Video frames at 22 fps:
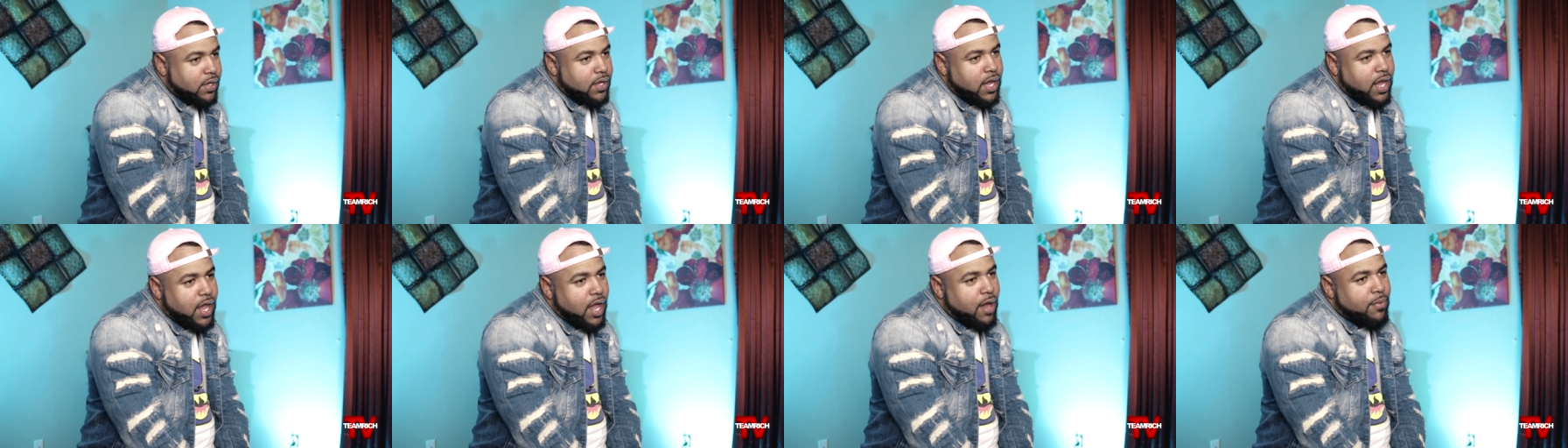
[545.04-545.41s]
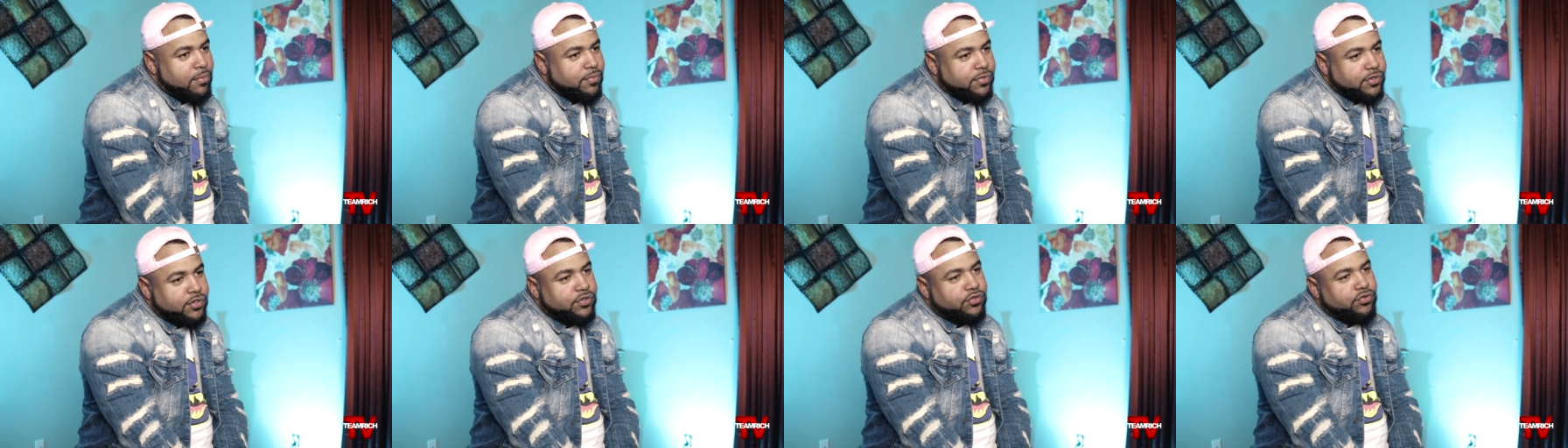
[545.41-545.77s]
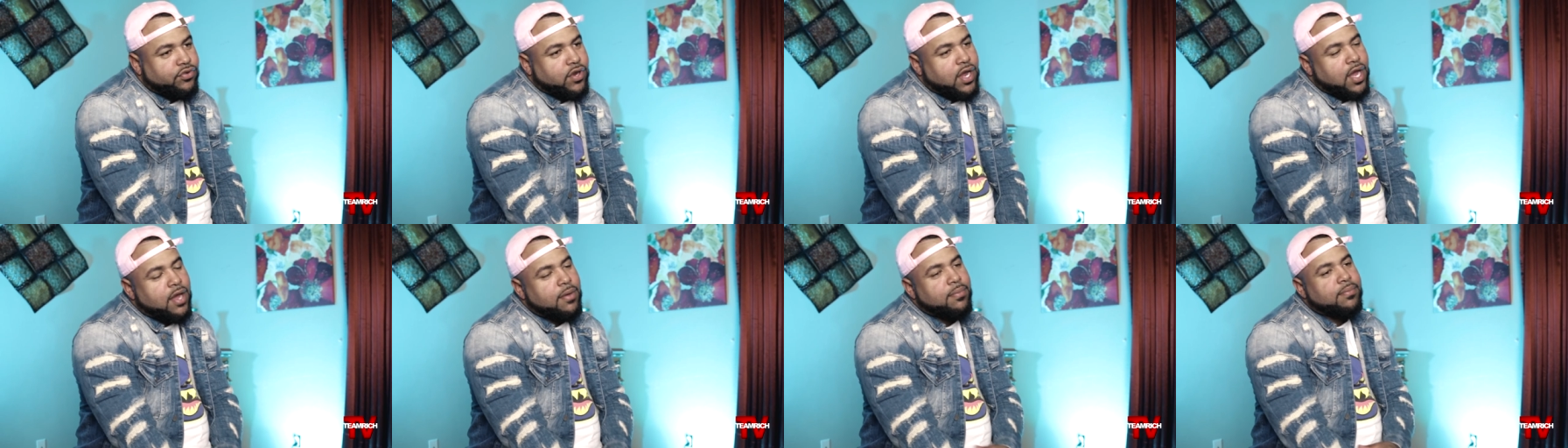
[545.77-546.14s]
album just
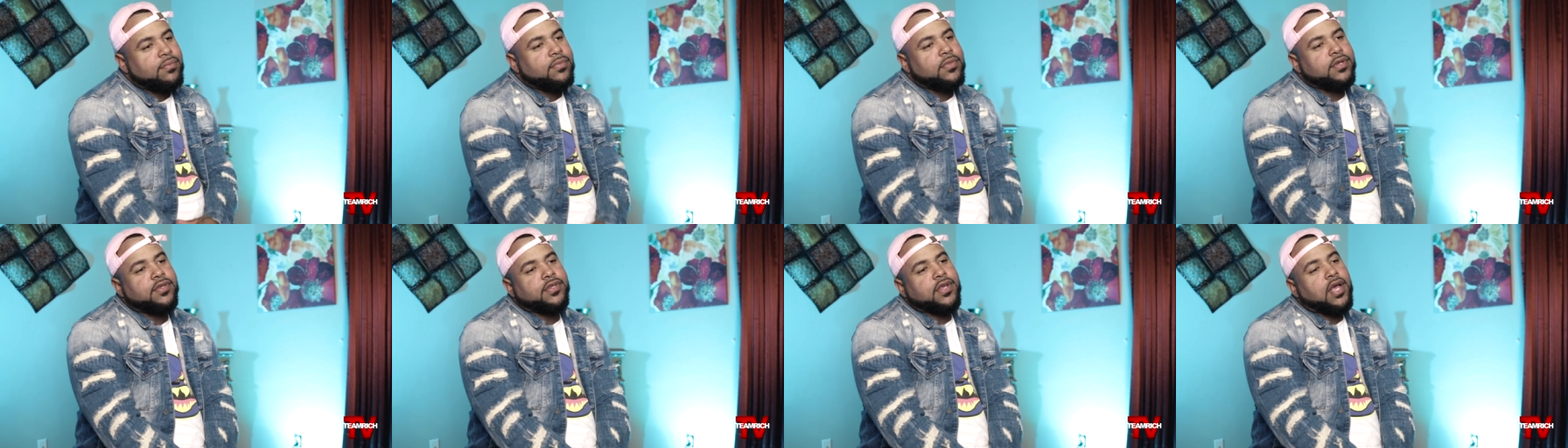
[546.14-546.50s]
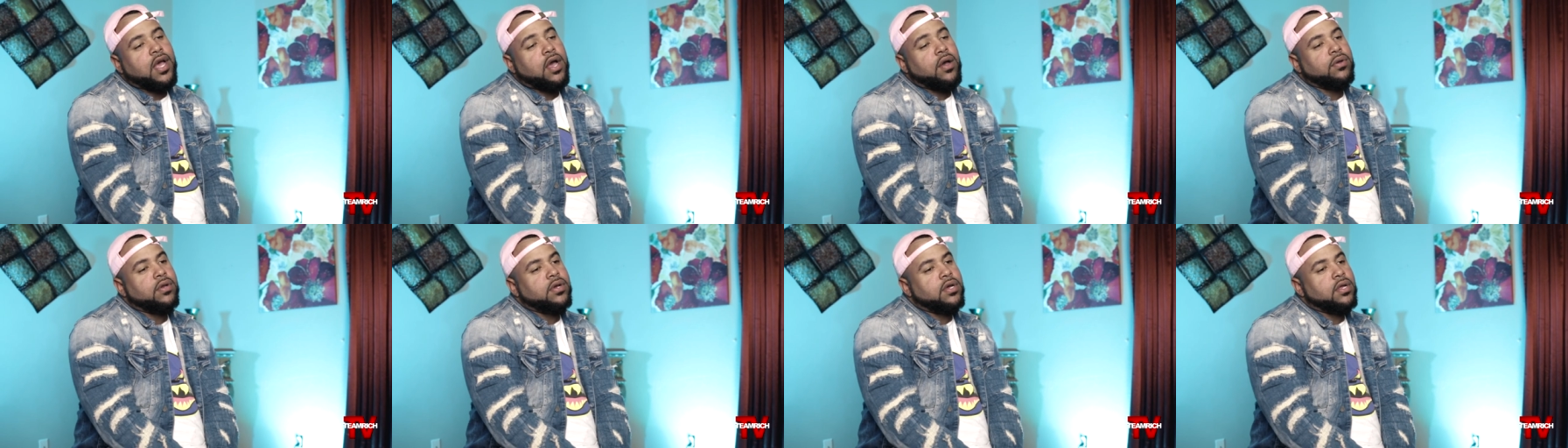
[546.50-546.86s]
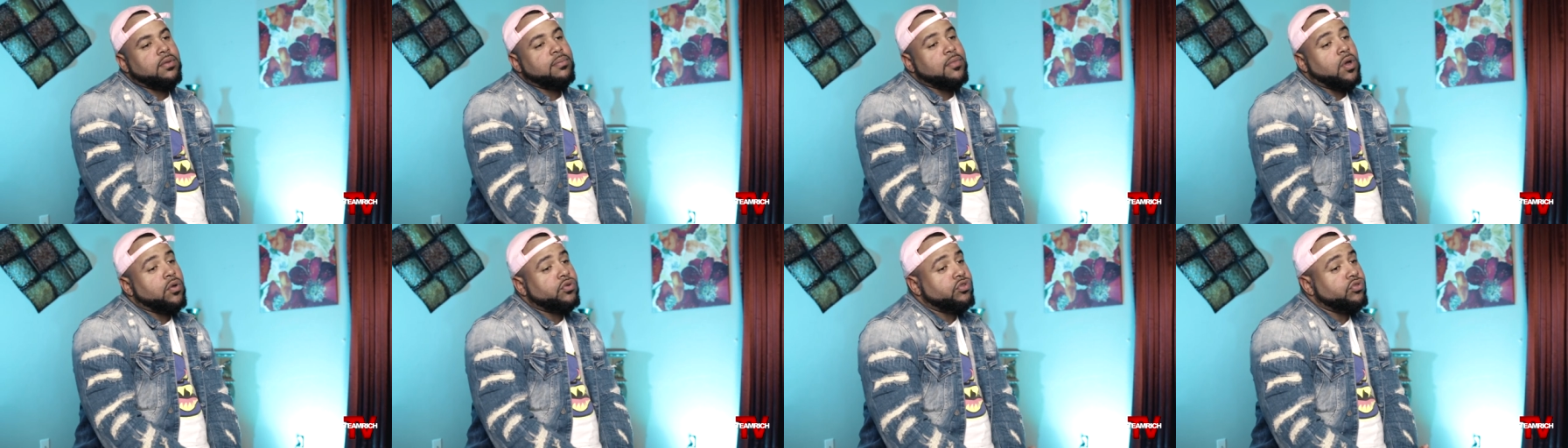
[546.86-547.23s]
dropped. It's called uh,
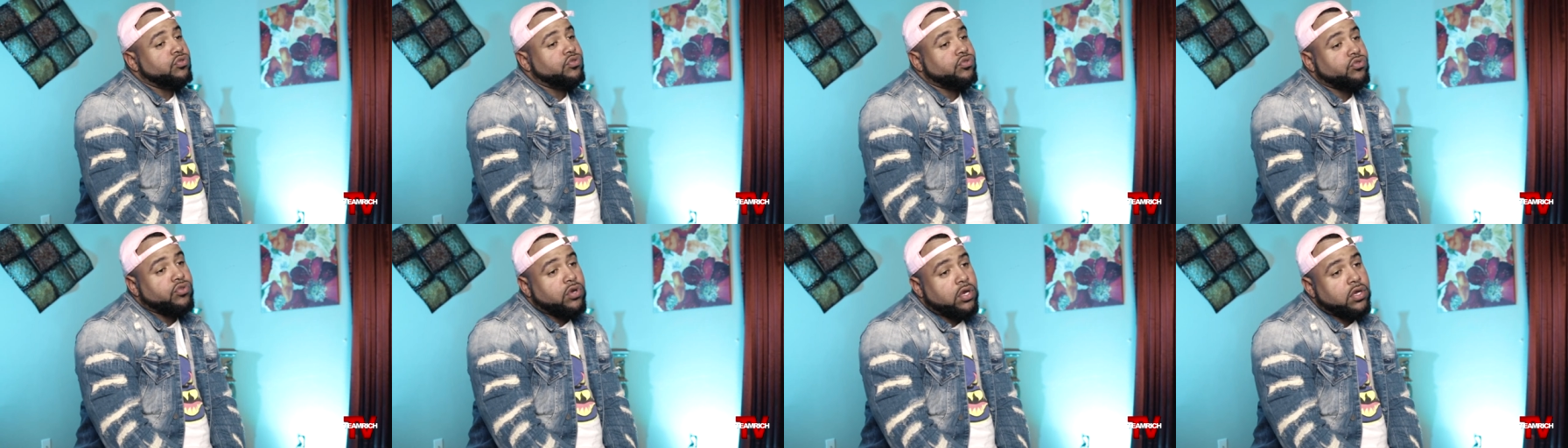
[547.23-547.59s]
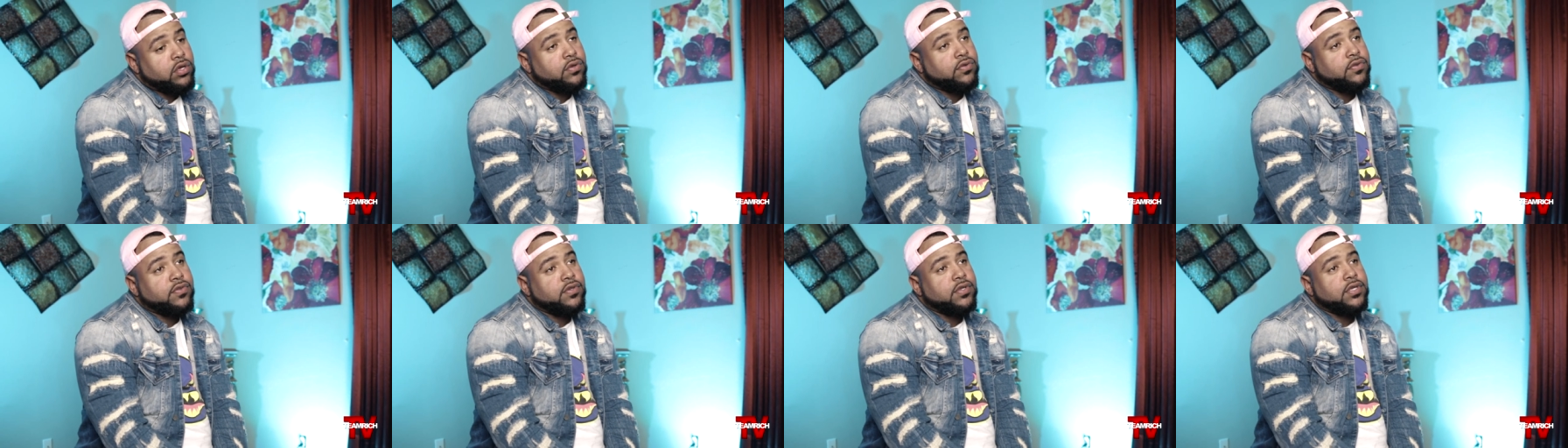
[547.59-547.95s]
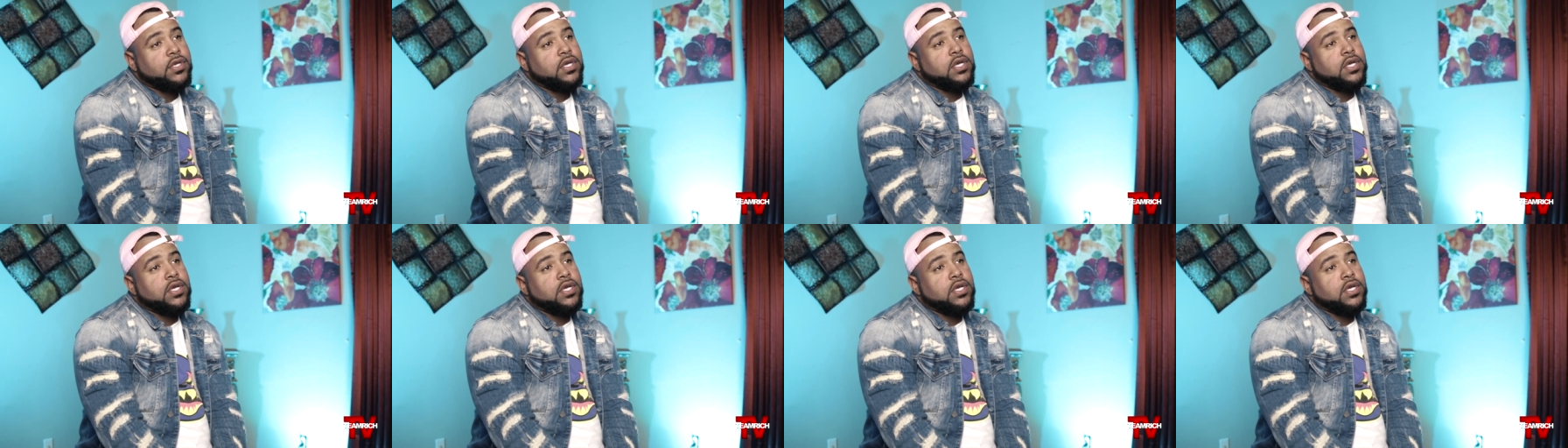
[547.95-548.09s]
Emotional Struggles.